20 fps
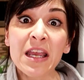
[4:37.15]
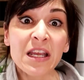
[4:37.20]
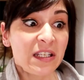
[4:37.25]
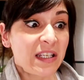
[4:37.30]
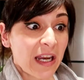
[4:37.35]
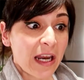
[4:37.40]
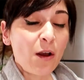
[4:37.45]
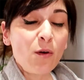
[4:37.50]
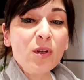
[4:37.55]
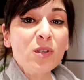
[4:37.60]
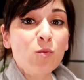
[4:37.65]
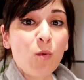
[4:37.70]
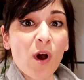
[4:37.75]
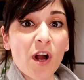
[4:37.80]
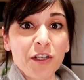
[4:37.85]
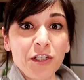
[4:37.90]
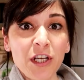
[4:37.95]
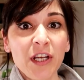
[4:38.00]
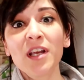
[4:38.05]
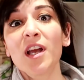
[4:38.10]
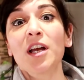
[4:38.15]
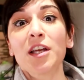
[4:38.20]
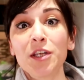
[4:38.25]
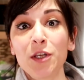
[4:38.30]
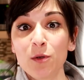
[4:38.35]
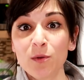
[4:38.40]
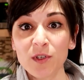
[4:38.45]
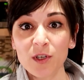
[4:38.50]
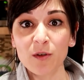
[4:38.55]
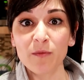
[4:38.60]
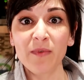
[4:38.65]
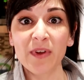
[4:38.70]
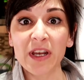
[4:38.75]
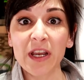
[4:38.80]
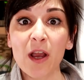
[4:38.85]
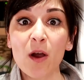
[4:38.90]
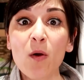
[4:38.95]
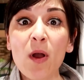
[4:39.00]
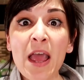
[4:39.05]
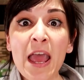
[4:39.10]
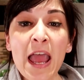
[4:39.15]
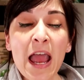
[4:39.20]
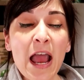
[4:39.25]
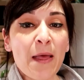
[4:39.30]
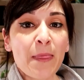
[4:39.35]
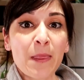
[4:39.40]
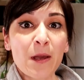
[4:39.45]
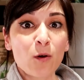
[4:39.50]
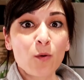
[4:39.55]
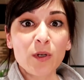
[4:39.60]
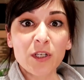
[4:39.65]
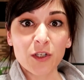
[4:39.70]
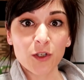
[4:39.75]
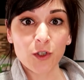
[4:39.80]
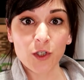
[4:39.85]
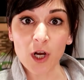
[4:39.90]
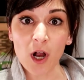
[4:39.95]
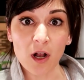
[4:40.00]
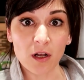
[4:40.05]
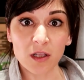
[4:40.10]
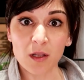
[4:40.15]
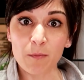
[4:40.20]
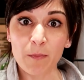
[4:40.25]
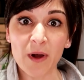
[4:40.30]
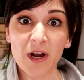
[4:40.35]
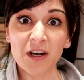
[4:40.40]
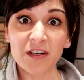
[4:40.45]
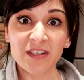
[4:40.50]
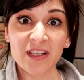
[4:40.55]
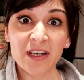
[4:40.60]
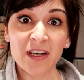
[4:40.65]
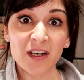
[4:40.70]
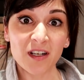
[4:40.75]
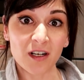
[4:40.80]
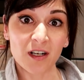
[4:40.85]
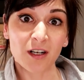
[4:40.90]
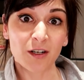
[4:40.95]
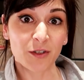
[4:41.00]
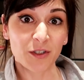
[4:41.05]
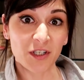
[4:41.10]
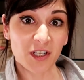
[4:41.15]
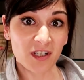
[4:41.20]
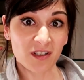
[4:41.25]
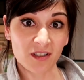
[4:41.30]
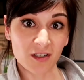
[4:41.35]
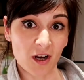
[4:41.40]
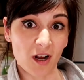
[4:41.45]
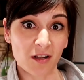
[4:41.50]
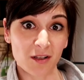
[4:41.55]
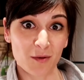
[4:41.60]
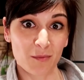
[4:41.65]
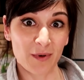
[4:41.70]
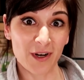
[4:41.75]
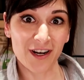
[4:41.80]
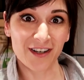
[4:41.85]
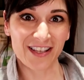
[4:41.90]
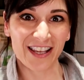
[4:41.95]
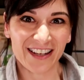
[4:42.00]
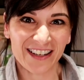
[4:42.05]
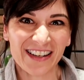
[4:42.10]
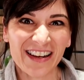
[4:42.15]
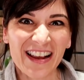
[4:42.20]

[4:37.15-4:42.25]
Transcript: Today I was watching a YouTube video and there was chocolate bars in it, Hershey's chocolate bars,